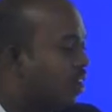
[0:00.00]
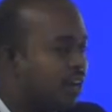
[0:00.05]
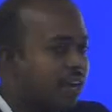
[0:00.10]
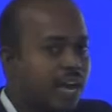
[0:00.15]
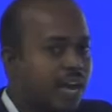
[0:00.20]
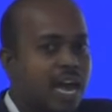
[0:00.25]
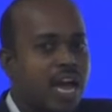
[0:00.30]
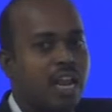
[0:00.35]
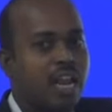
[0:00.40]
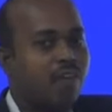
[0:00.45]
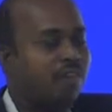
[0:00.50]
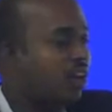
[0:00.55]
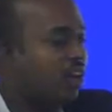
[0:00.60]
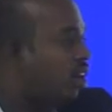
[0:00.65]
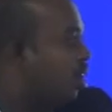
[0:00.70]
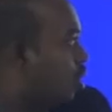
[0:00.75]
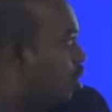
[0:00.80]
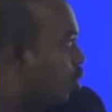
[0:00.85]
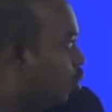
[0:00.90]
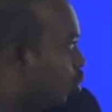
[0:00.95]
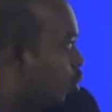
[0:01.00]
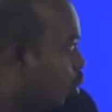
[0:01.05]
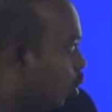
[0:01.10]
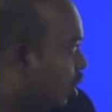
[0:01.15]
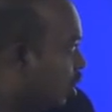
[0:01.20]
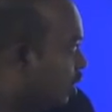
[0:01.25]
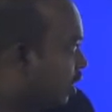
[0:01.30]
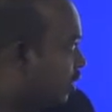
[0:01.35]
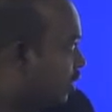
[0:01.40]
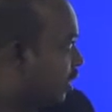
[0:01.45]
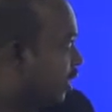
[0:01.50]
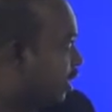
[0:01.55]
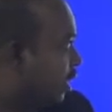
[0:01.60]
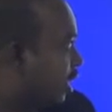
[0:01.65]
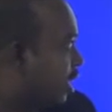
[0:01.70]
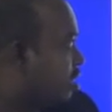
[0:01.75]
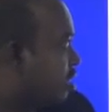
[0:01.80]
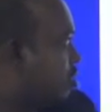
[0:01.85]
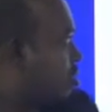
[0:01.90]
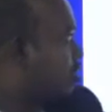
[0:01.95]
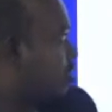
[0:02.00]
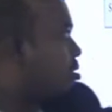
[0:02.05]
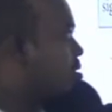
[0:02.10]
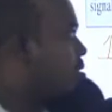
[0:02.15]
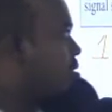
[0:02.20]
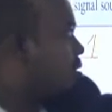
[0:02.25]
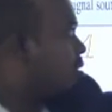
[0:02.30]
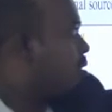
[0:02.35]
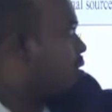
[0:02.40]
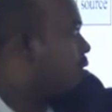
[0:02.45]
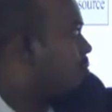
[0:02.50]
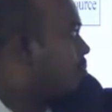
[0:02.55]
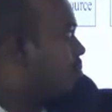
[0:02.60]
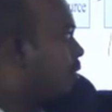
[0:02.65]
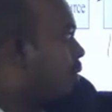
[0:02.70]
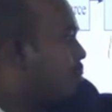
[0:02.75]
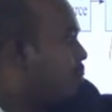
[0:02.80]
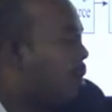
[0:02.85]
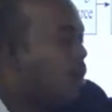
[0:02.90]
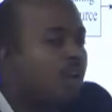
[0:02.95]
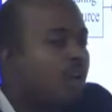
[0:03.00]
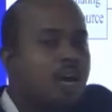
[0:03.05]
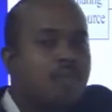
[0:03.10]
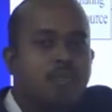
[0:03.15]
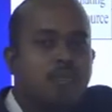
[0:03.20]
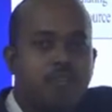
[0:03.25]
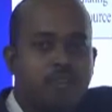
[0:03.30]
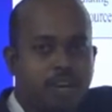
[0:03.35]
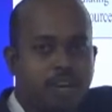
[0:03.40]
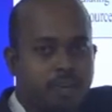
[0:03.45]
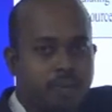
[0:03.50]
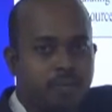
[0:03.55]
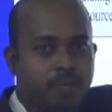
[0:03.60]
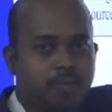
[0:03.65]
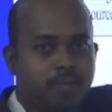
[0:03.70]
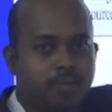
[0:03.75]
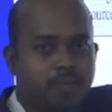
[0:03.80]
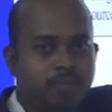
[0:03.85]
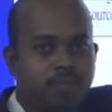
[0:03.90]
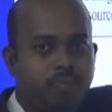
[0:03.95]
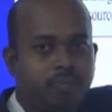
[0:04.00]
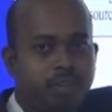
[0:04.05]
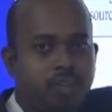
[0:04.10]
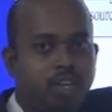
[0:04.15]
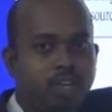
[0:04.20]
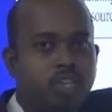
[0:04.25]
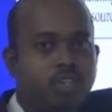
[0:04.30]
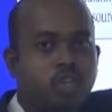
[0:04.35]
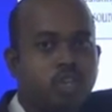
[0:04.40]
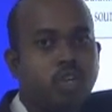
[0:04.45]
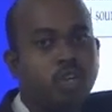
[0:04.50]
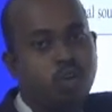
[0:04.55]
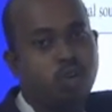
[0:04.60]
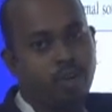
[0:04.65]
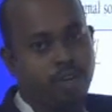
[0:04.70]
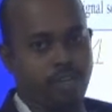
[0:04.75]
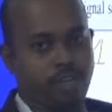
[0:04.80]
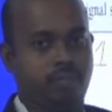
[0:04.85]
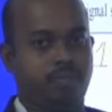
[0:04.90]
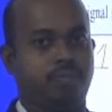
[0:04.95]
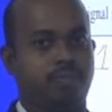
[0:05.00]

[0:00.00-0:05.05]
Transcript: and high level, only the thing is the power amplifier is included.